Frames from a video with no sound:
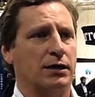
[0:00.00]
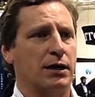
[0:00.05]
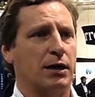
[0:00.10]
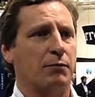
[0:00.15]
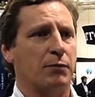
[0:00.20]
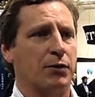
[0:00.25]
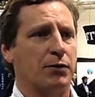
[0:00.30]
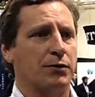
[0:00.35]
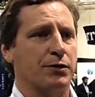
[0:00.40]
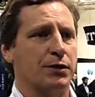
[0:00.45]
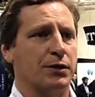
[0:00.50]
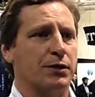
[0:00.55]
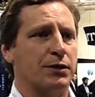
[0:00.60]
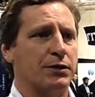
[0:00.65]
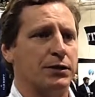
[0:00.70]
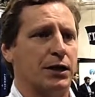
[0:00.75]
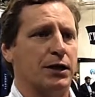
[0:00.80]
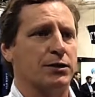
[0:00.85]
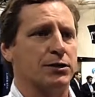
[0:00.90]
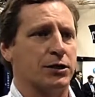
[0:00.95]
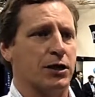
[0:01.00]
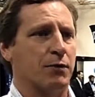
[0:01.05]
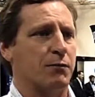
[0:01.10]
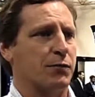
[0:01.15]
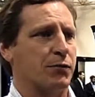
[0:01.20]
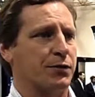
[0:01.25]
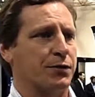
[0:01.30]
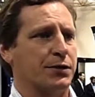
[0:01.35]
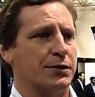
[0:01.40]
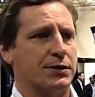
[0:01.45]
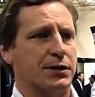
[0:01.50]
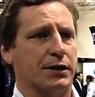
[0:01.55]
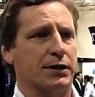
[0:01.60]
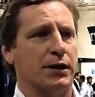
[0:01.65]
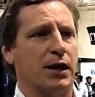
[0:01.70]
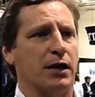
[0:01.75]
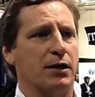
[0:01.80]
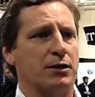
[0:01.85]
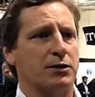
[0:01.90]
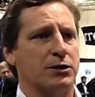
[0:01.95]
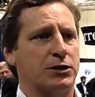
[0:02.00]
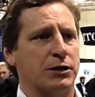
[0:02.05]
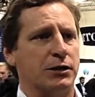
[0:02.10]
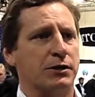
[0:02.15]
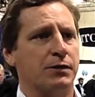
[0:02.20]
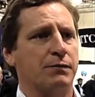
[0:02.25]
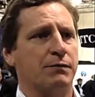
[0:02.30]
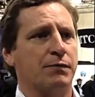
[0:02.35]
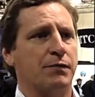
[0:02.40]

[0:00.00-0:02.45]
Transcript: couple of years, catch up with the technology